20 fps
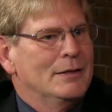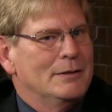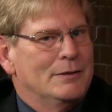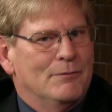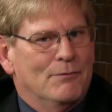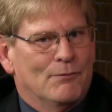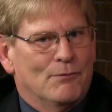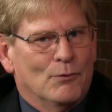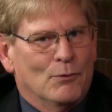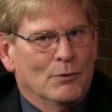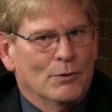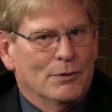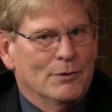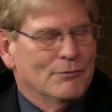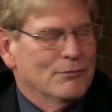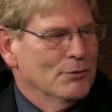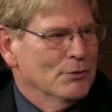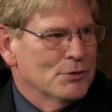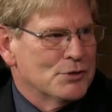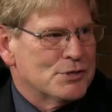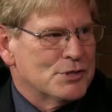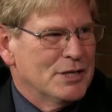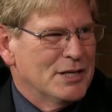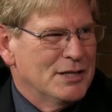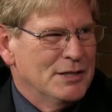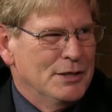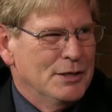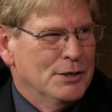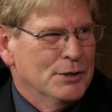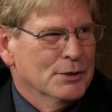for the first
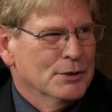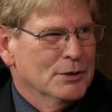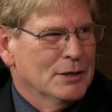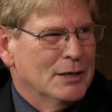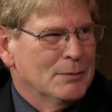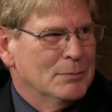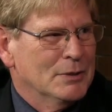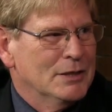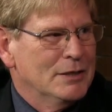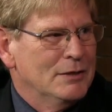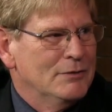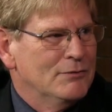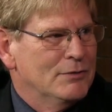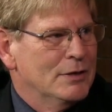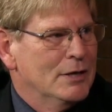year, I believe.